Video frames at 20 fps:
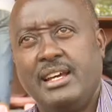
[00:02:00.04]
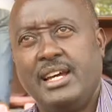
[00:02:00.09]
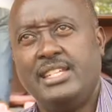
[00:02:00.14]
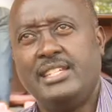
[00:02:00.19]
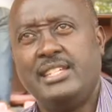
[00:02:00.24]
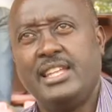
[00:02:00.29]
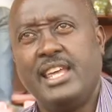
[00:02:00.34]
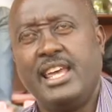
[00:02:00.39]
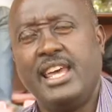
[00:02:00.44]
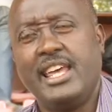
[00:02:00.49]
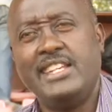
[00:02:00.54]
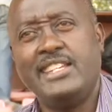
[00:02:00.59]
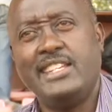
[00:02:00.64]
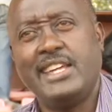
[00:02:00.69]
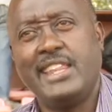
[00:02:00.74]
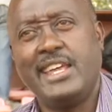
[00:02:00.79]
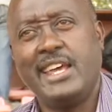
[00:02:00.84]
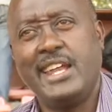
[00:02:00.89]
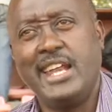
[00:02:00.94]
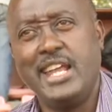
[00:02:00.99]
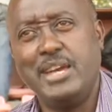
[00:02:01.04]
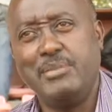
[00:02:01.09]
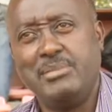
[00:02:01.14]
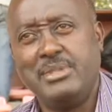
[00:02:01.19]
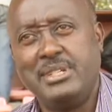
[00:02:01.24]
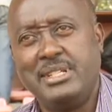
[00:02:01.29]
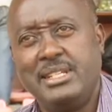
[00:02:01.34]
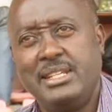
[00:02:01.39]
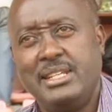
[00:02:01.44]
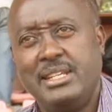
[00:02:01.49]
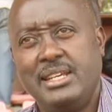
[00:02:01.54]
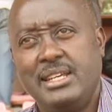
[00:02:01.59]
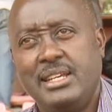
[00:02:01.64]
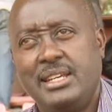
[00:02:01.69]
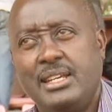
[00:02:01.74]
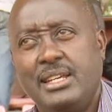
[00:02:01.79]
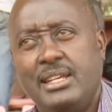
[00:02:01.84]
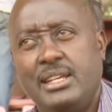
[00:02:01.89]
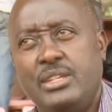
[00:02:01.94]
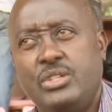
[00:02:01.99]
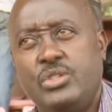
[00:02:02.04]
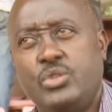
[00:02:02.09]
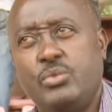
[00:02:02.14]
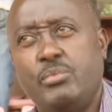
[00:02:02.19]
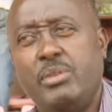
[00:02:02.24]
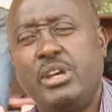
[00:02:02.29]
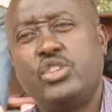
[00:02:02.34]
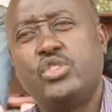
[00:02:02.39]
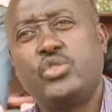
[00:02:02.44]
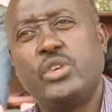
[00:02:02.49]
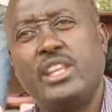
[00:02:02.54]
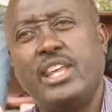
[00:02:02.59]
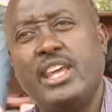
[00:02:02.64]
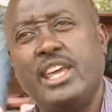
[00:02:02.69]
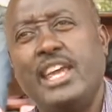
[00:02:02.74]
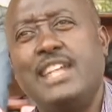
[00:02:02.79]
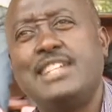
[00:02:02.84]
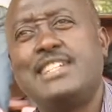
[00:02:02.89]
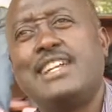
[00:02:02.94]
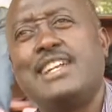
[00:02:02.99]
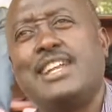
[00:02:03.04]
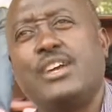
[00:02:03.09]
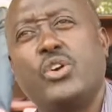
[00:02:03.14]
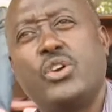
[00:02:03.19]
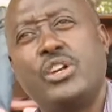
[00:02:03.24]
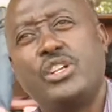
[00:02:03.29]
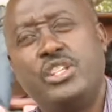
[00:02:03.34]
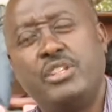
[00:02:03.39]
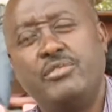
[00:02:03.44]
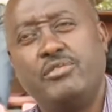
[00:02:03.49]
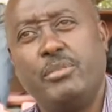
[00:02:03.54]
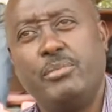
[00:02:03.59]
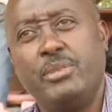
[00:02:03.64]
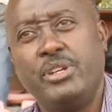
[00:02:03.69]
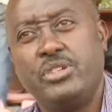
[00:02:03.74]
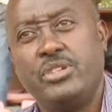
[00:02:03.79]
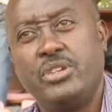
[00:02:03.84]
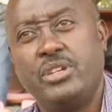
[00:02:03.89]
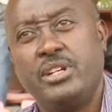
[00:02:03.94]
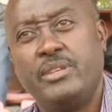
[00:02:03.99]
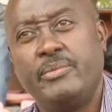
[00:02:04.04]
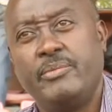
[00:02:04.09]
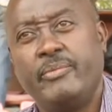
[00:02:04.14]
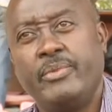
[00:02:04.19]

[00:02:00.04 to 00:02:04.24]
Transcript: as they enter their names, to make sure they enter the correct information.